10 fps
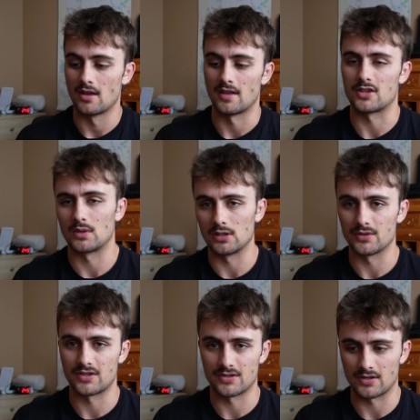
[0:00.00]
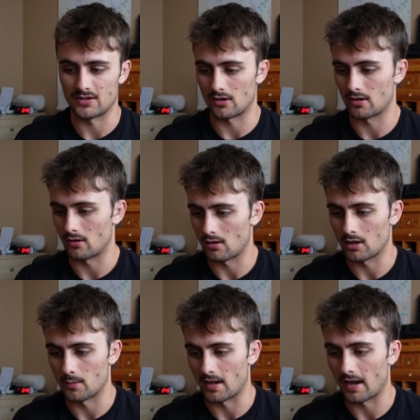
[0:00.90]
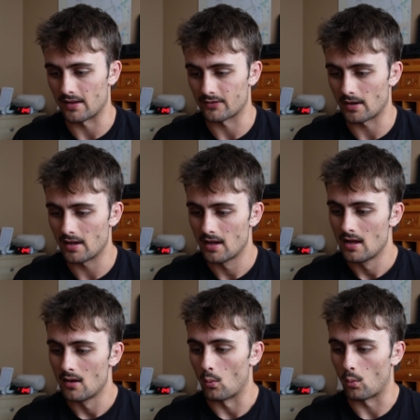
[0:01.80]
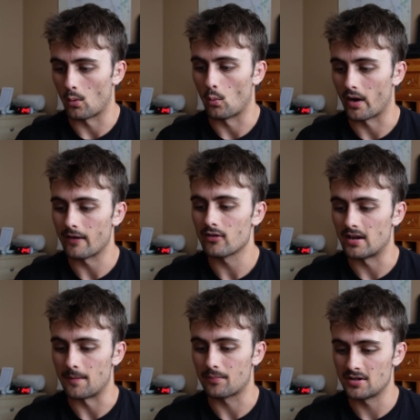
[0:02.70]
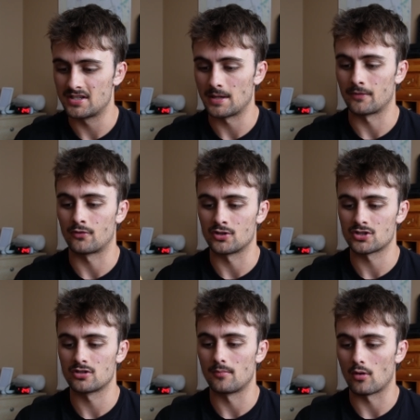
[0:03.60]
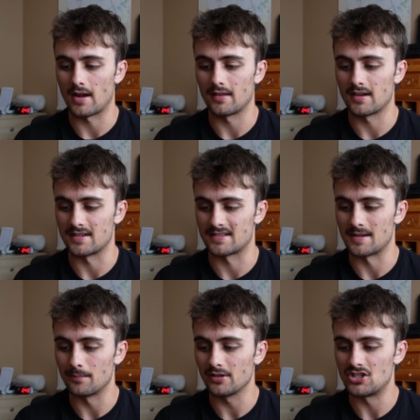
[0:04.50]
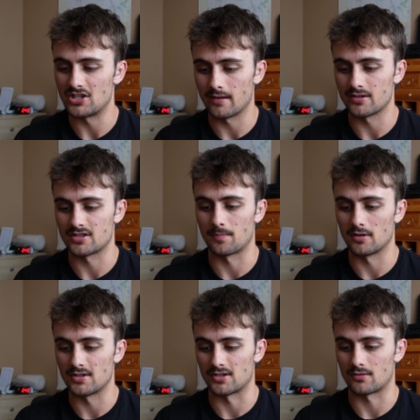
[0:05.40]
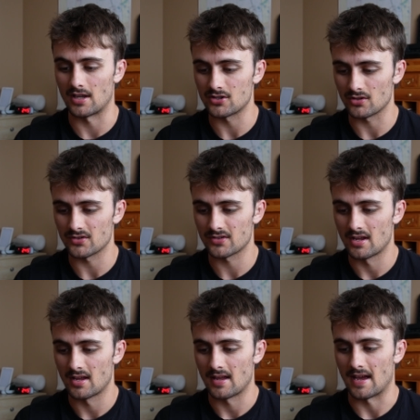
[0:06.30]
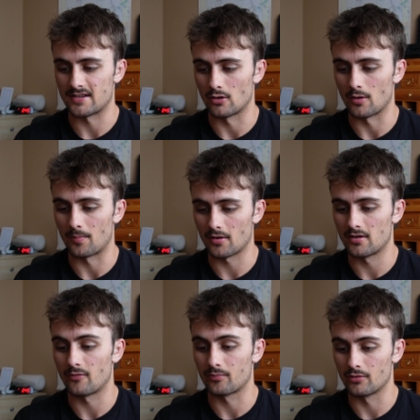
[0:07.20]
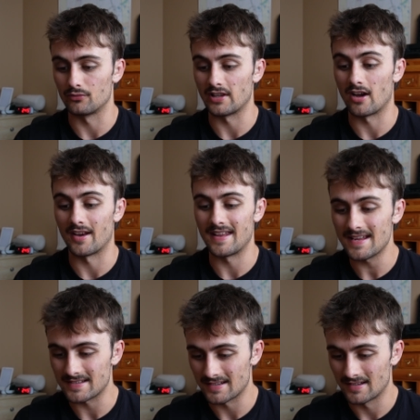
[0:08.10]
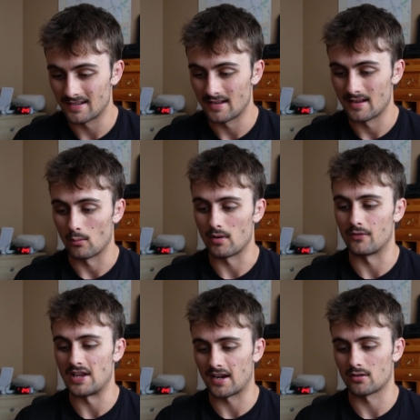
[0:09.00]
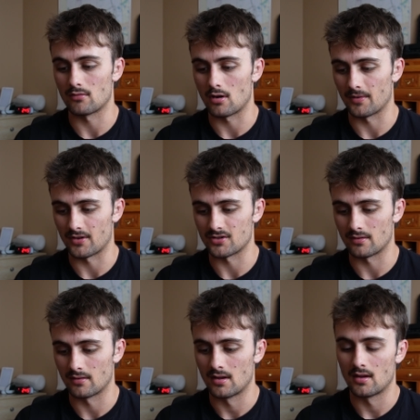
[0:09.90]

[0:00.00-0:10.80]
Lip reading: That's what Lewis is arguing against, right? Wherever any precept of traditional morality is simply challenged to produce its credentials, as though the burden of proof lay on it, we have taken the wrong position.